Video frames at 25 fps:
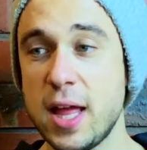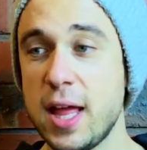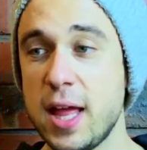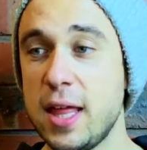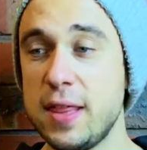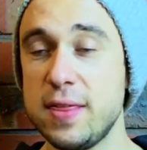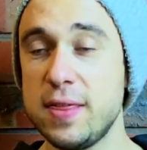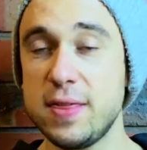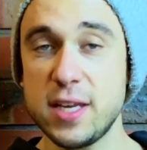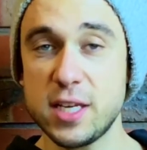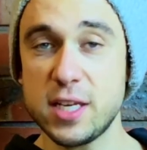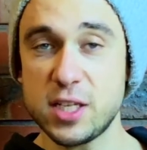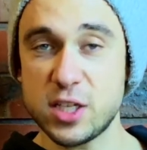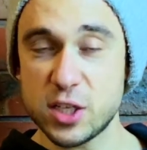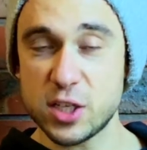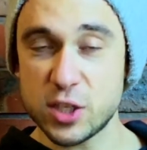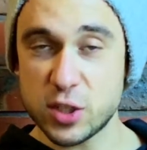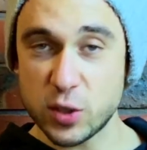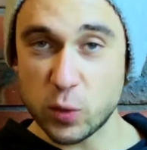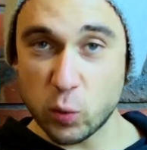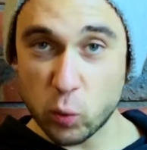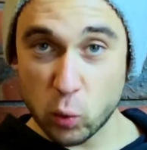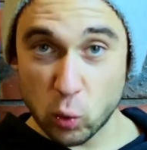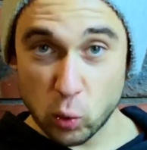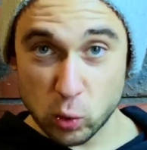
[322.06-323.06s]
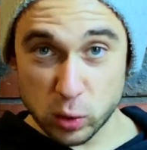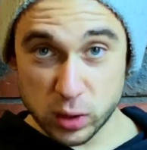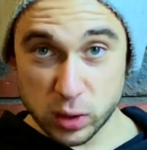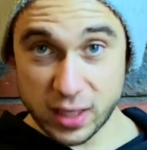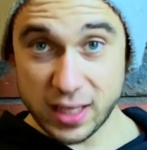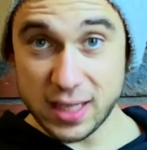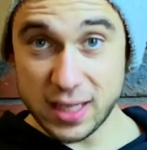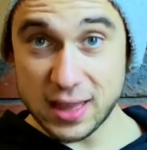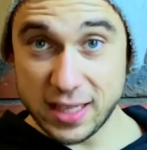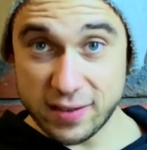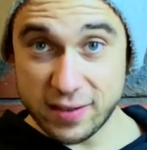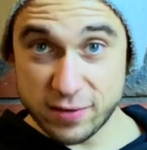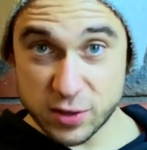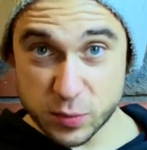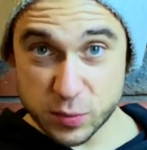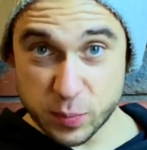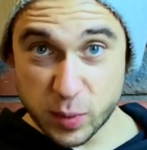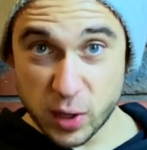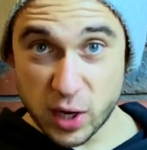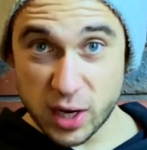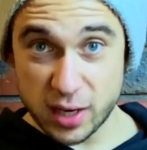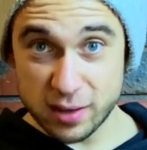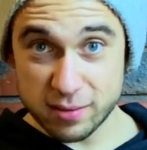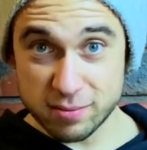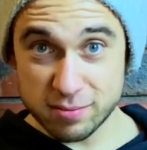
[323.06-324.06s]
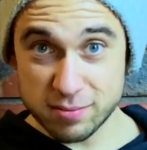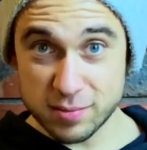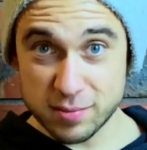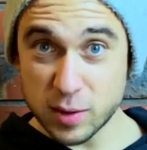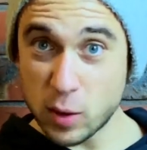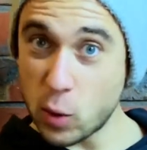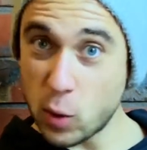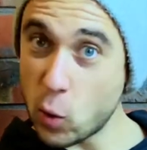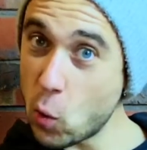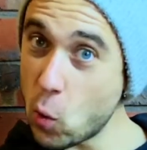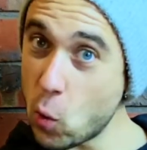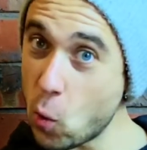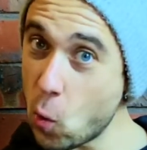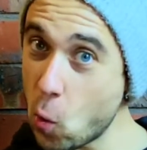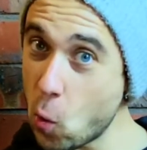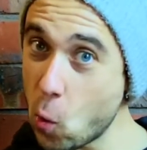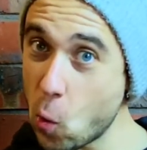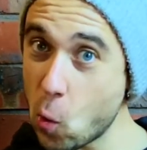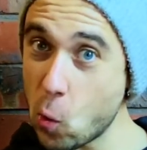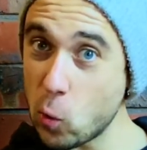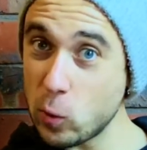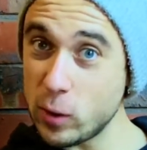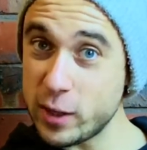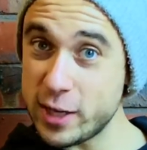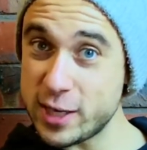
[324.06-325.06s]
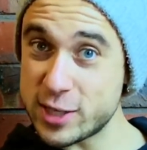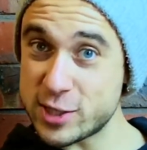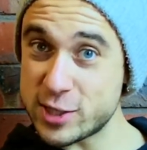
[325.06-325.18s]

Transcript: This is the rule that he lives by. All his